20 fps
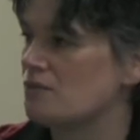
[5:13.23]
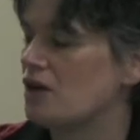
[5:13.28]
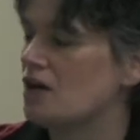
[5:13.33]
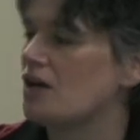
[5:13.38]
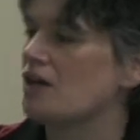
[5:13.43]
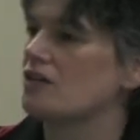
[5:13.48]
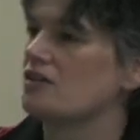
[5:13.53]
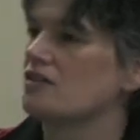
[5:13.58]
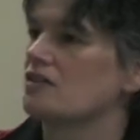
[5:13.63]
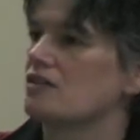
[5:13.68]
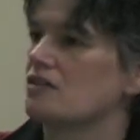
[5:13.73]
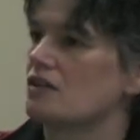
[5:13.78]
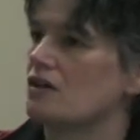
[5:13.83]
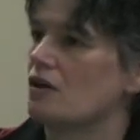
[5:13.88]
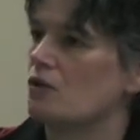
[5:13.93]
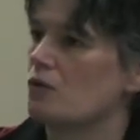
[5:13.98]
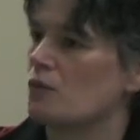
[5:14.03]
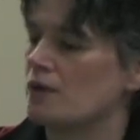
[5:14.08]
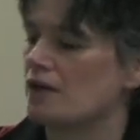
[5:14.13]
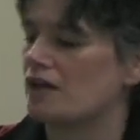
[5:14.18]
mind
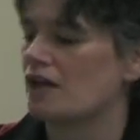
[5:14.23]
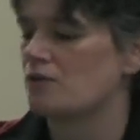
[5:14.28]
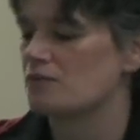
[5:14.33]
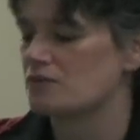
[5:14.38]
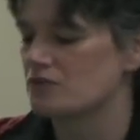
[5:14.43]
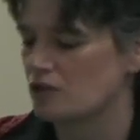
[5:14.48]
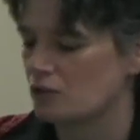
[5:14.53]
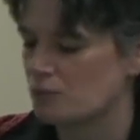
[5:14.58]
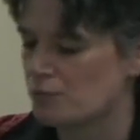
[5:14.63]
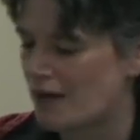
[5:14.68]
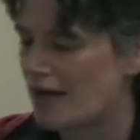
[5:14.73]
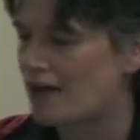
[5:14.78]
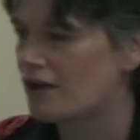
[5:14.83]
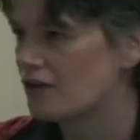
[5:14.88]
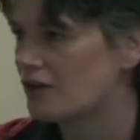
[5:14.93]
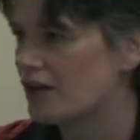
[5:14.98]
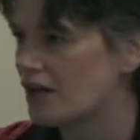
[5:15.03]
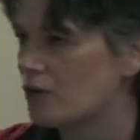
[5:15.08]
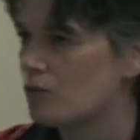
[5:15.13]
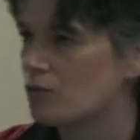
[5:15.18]
when we come to look back
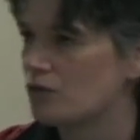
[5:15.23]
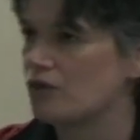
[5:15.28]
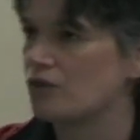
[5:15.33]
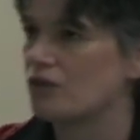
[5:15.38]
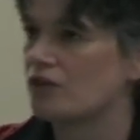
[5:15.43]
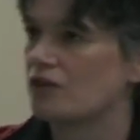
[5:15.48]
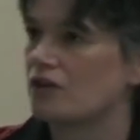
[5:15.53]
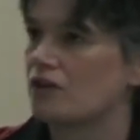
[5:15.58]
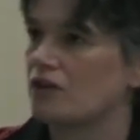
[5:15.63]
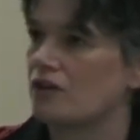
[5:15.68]
on our work